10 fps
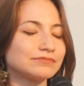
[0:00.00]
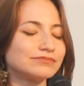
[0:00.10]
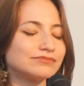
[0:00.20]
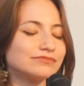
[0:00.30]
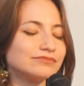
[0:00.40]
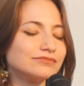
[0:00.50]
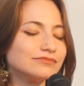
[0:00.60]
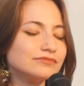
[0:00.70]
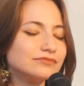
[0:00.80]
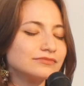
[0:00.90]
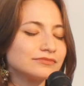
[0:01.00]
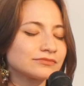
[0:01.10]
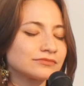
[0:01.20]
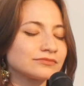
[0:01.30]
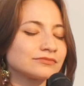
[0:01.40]

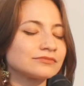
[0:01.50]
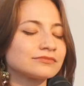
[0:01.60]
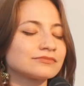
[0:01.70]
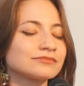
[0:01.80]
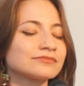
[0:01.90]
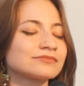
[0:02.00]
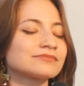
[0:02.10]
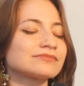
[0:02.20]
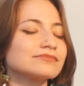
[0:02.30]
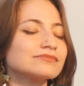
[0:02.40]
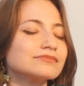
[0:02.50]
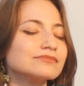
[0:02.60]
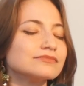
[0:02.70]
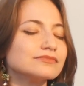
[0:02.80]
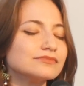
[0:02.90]

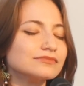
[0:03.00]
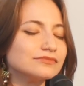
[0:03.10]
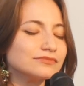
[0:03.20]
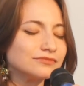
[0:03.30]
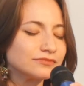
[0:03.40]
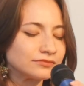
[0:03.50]
No one is speaking in this clip.